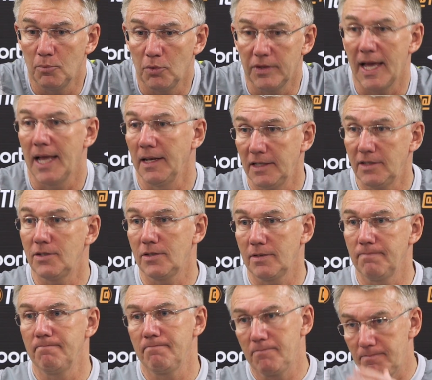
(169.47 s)
But then
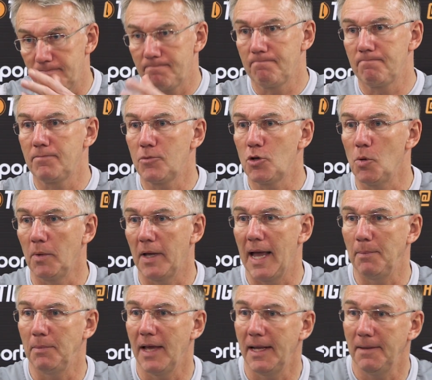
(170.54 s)
it's come
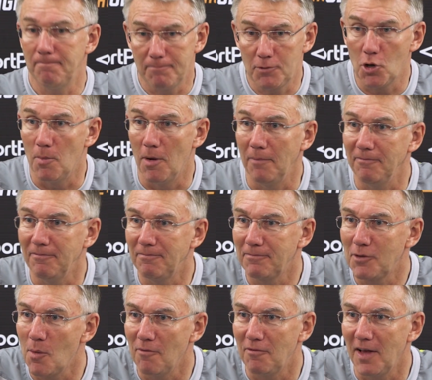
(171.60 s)
game day. Come on,
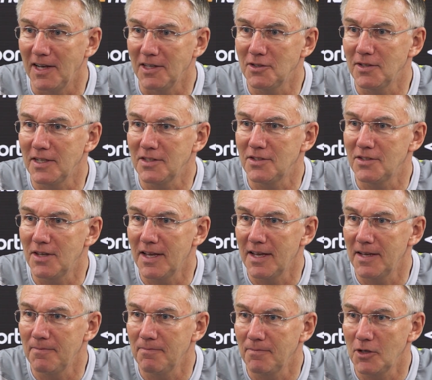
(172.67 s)
fellas, let's
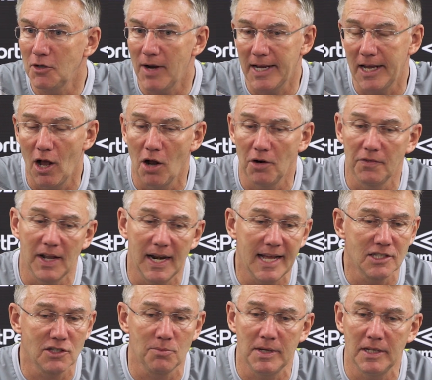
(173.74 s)
crack it on. And the
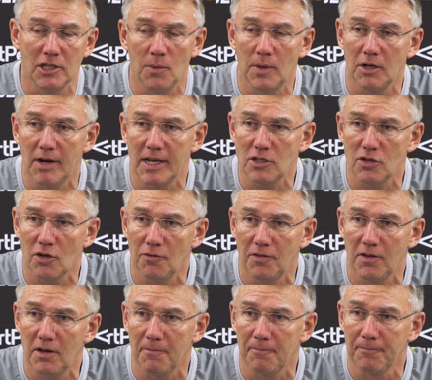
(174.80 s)
lads have been doing great so
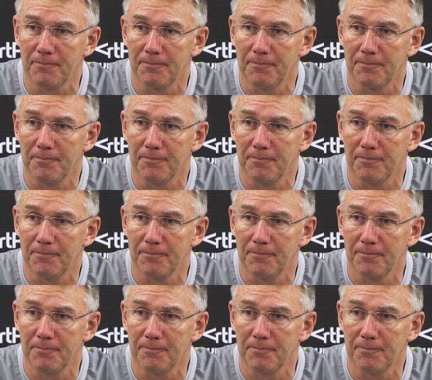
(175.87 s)
far.